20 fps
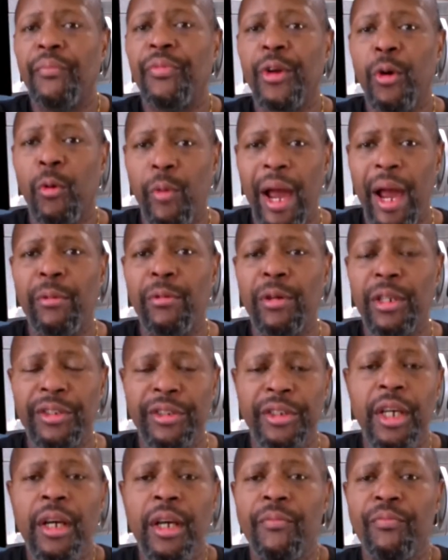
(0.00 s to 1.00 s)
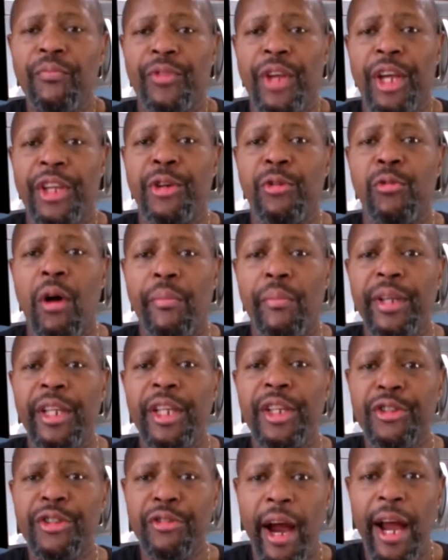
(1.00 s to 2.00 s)
the wet ones that you want me
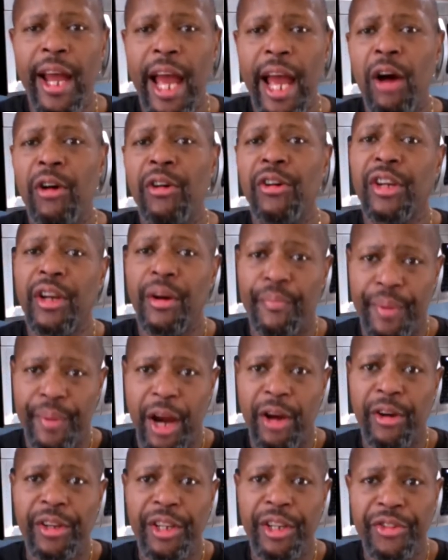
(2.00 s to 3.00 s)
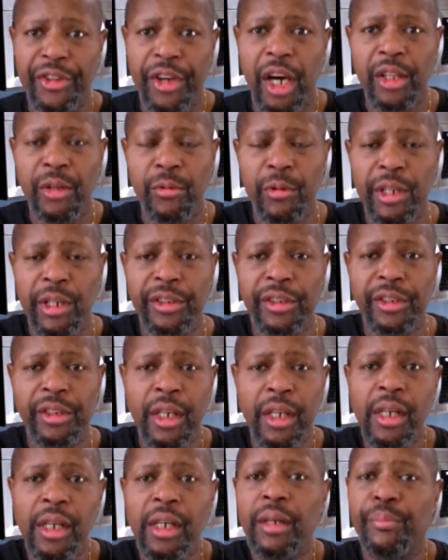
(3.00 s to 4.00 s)
to try out and compare these other ones,
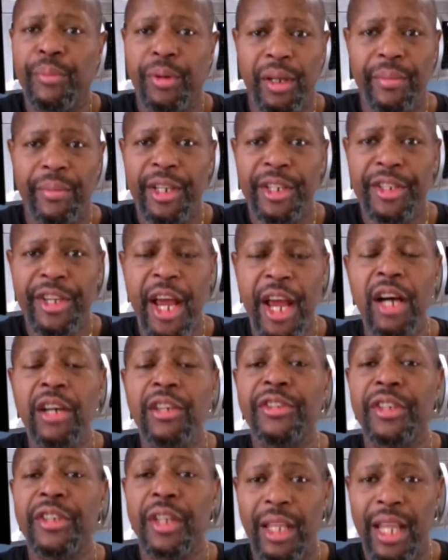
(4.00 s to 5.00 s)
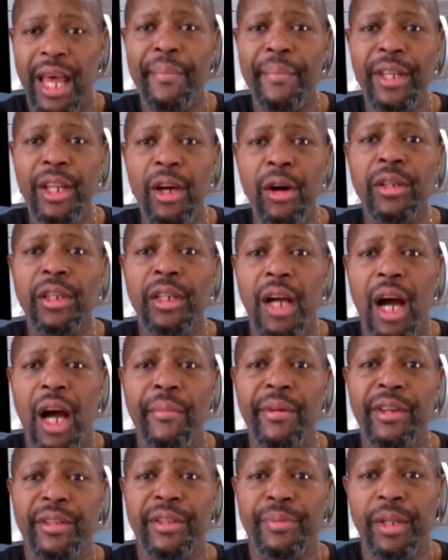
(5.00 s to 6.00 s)
put them in a the challenge. Let me know in the
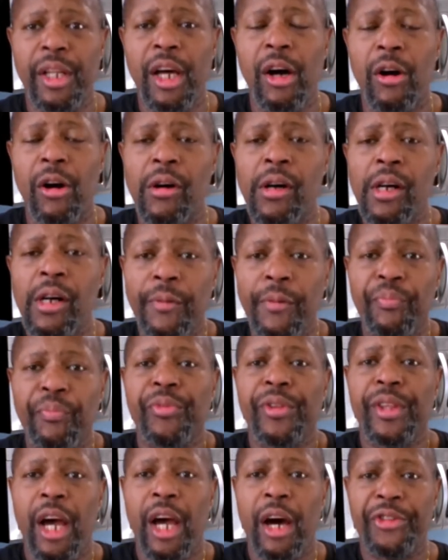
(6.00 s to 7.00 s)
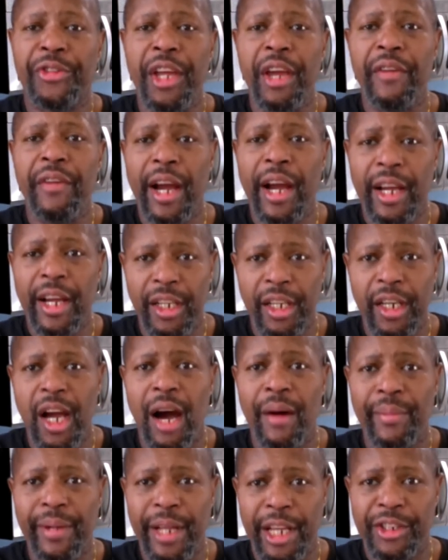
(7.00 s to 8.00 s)
comments below. Now, I'll see if I can
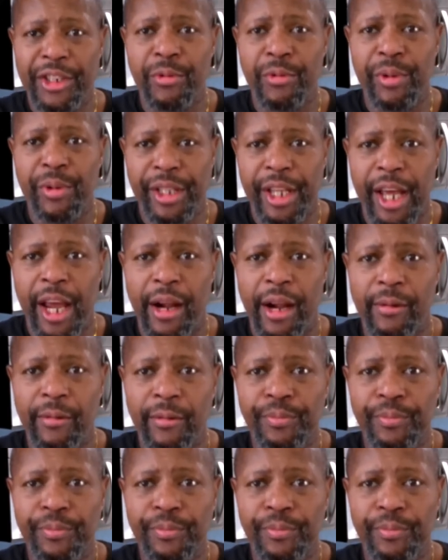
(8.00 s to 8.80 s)
accommodate you with that.